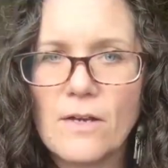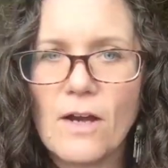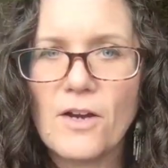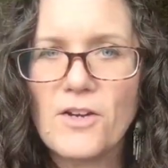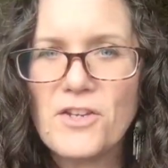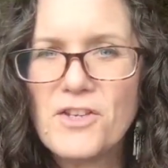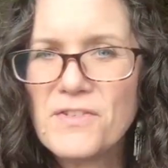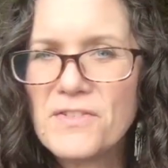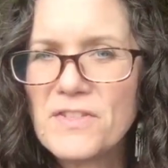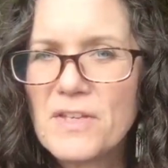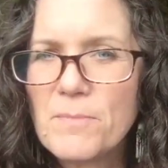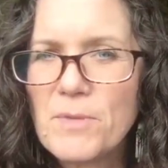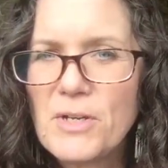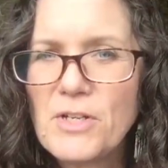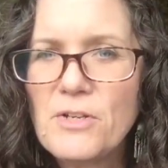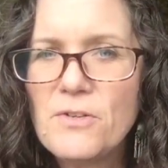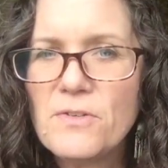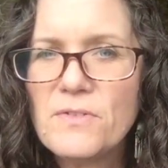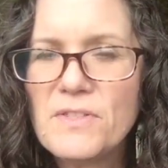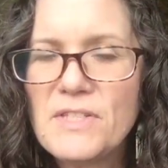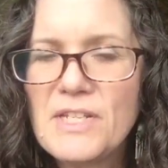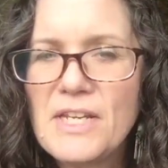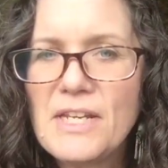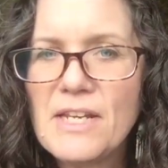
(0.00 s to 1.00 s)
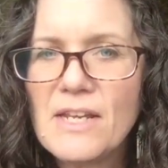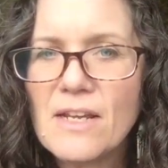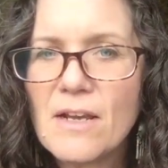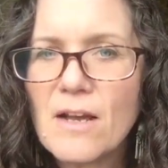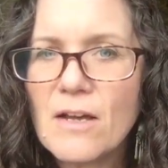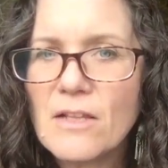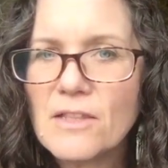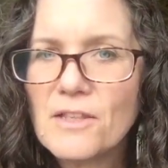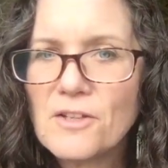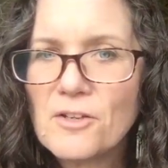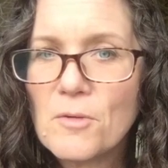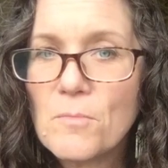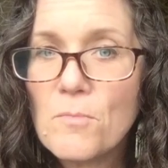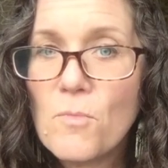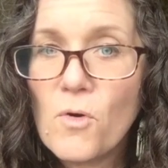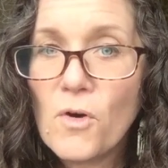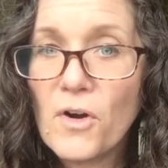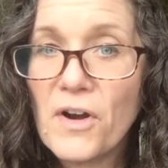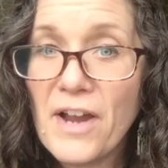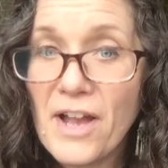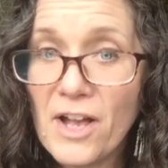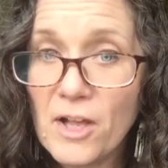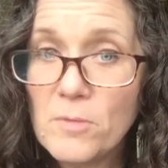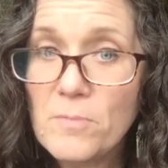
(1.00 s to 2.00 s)
Are you someone who's needing a little
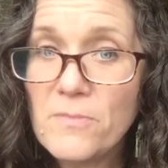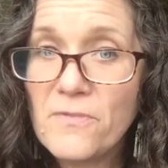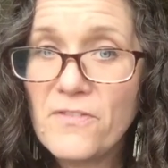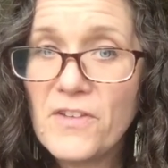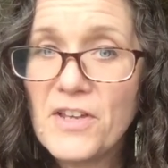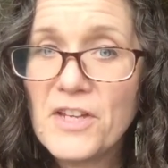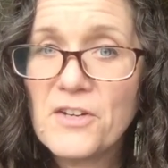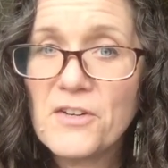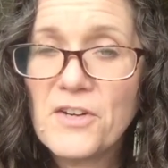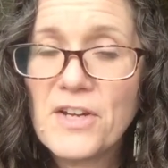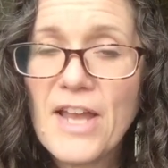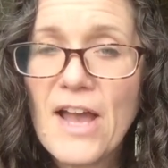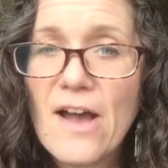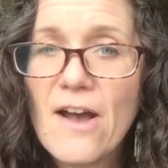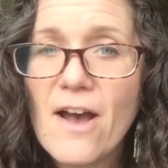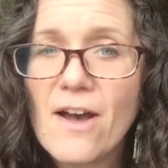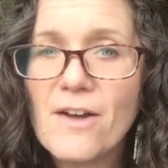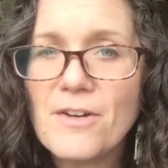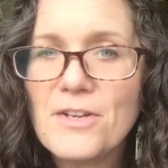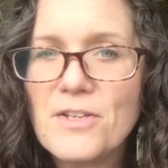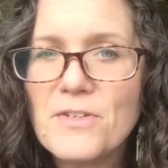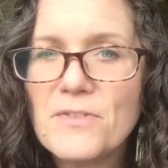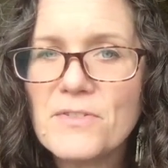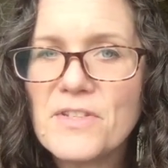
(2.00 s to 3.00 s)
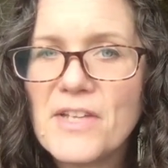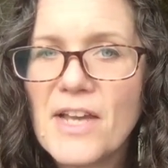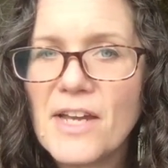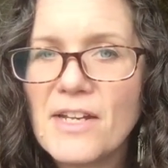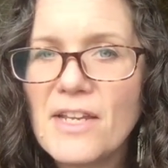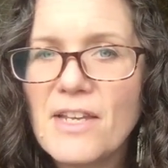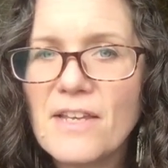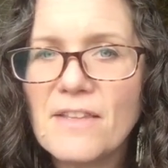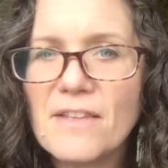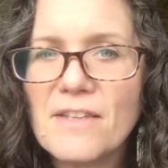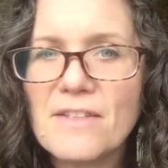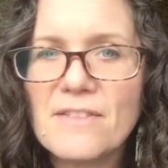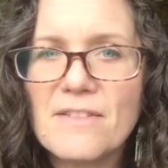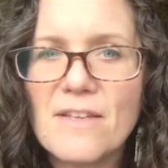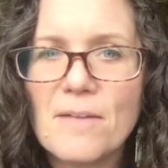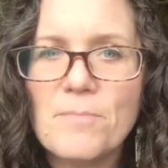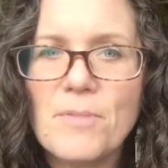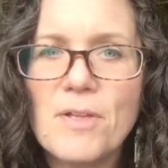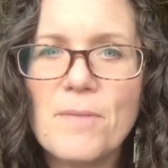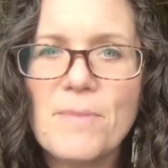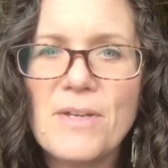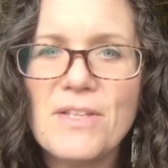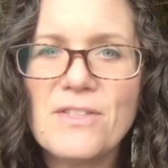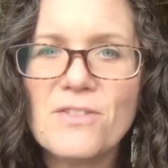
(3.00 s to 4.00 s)
more help figuring out how to use gut healing
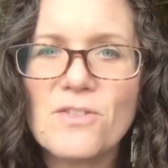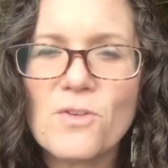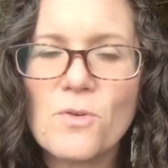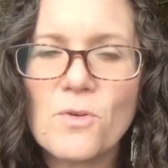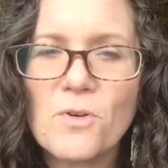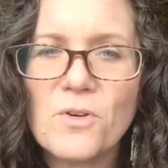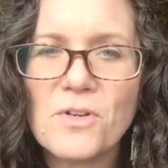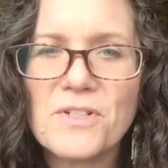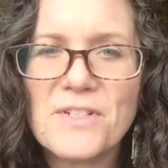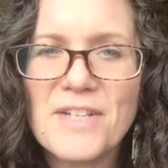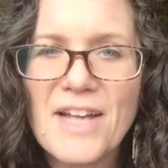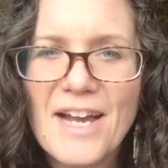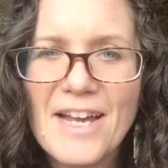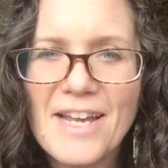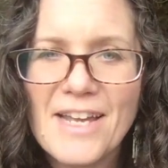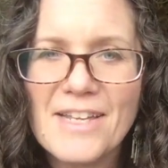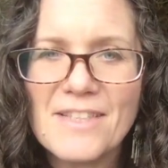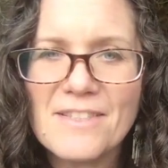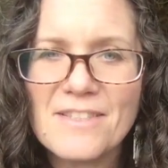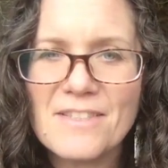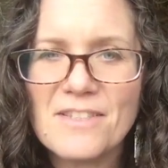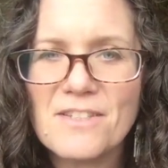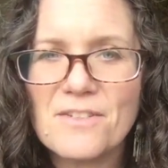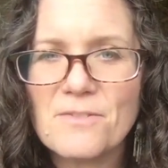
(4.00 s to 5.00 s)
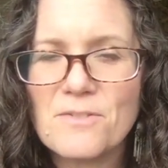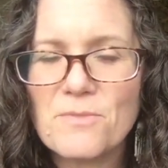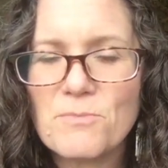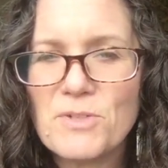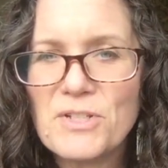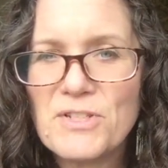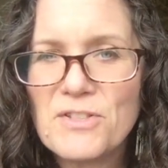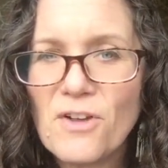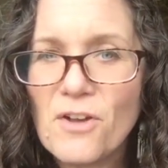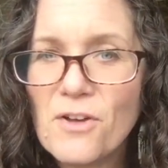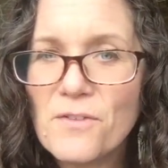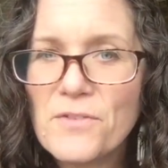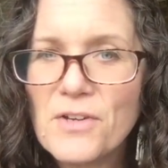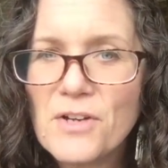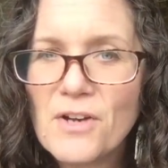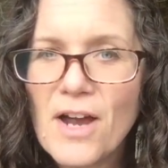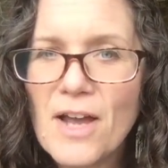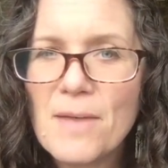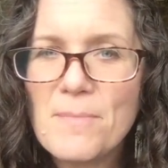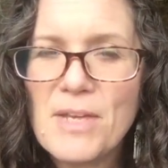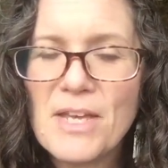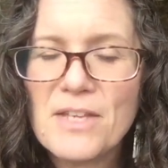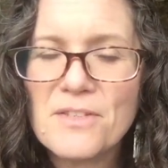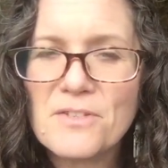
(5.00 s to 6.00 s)
supplements or diets to resolve your
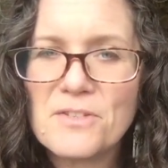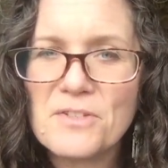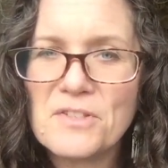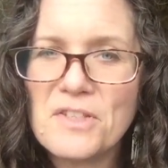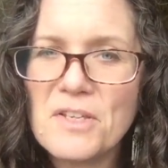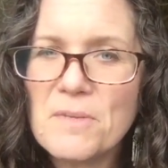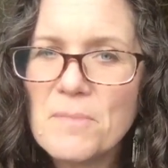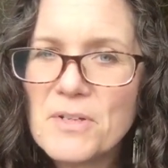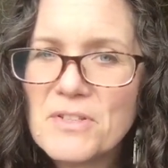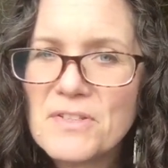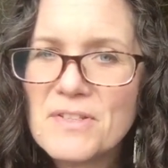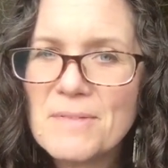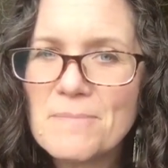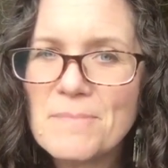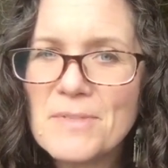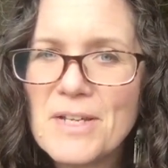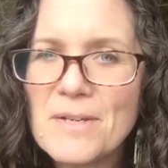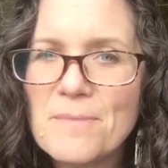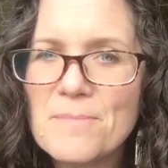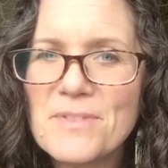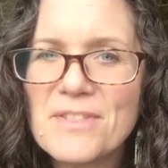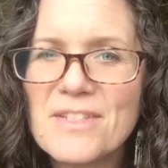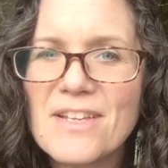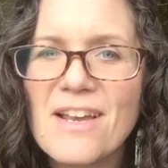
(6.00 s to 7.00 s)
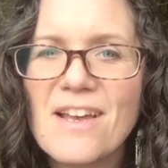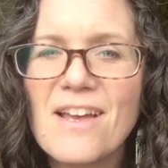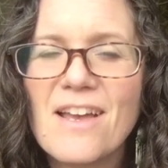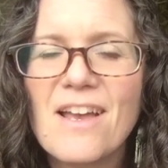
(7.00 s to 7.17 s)
IBS or SIBO symptoms?